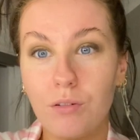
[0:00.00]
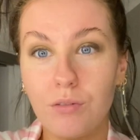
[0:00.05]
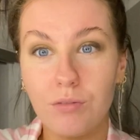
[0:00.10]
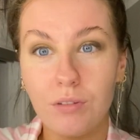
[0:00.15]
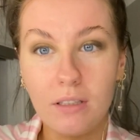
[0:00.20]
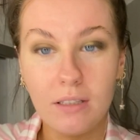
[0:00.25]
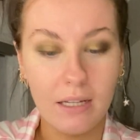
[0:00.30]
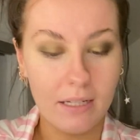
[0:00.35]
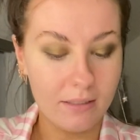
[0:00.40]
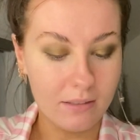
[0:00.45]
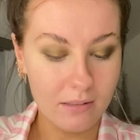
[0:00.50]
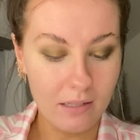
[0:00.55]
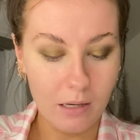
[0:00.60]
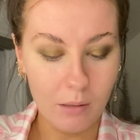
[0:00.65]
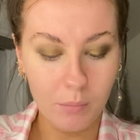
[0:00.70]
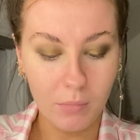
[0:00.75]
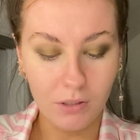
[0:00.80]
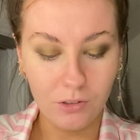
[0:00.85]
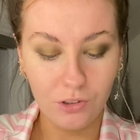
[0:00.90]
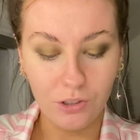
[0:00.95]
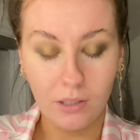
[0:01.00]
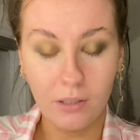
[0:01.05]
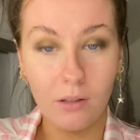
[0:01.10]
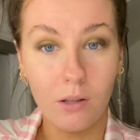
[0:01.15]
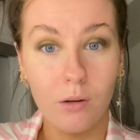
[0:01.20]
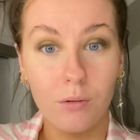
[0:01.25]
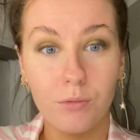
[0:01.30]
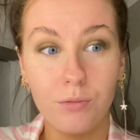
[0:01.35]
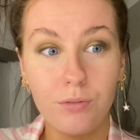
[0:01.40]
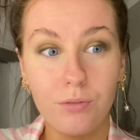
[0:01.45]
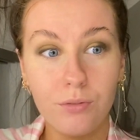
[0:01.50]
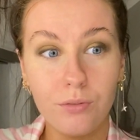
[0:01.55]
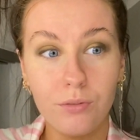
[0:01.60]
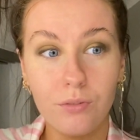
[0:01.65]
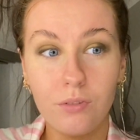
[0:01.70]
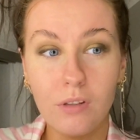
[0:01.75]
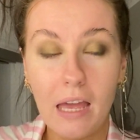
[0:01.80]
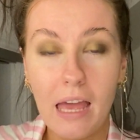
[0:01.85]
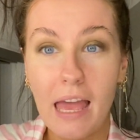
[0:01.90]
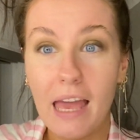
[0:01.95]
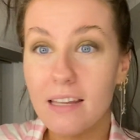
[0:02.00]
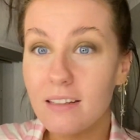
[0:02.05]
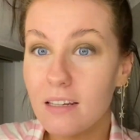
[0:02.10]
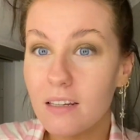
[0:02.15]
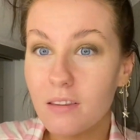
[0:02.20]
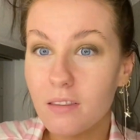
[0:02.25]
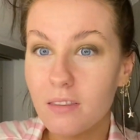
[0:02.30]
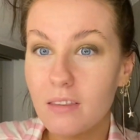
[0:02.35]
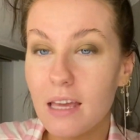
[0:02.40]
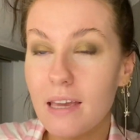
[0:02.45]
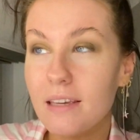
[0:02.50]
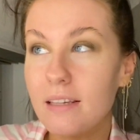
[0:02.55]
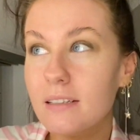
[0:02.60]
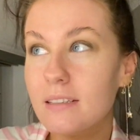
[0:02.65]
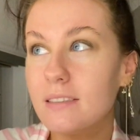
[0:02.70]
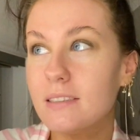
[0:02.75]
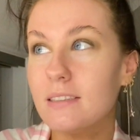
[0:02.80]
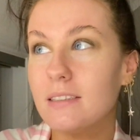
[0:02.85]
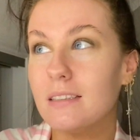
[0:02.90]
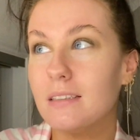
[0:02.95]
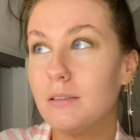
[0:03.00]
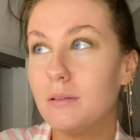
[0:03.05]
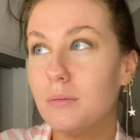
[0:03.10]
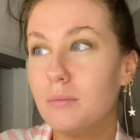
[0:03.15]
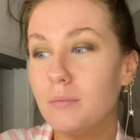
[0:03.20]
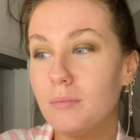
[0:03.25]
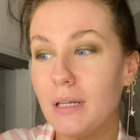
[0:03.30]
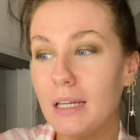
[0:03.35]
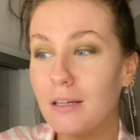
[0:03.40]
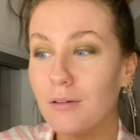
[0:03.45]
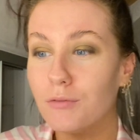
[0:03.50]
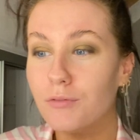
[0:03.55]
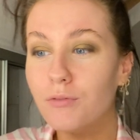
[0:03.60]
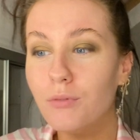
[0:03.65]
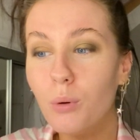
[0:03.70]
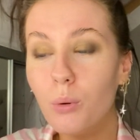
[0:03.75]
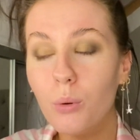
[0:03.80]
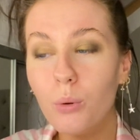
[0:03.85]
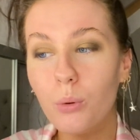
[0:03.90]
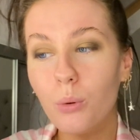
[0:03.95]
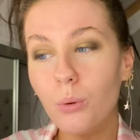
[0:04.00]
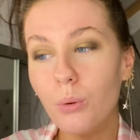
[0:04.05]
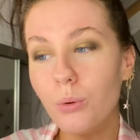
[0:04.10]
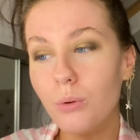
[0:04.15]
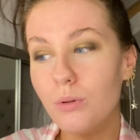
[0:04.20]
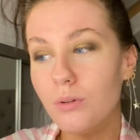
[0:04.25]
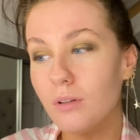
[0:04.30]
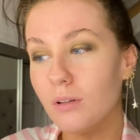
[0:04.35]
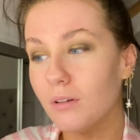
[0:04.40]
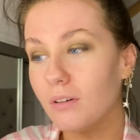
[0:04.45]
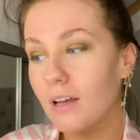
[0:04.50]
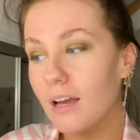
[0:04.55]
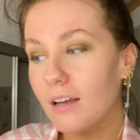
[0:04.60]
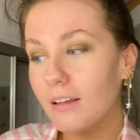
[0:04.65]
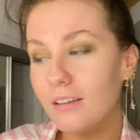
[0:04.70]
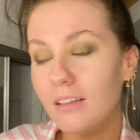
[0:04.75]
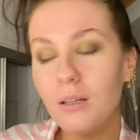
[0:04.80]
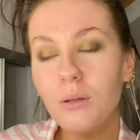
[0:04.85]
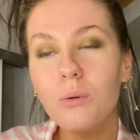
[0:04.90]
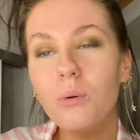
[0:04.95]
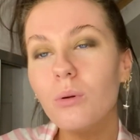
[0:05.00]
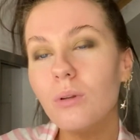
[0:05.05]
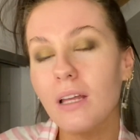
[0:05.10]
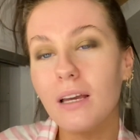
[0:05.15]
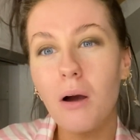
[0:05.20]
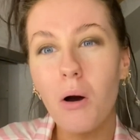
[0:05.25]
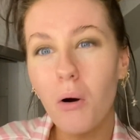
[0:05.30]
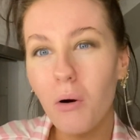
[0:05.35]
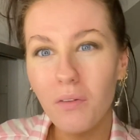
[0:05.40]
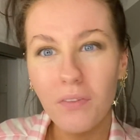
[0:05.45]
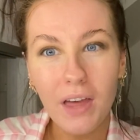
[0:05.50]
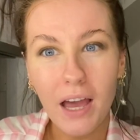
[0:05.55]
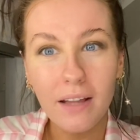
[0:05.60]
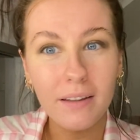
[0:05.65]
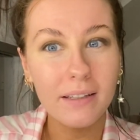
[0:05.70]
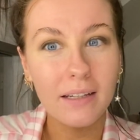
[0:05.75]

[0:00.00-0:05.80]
I realised how much I love editing things and making photos and, you know, all that.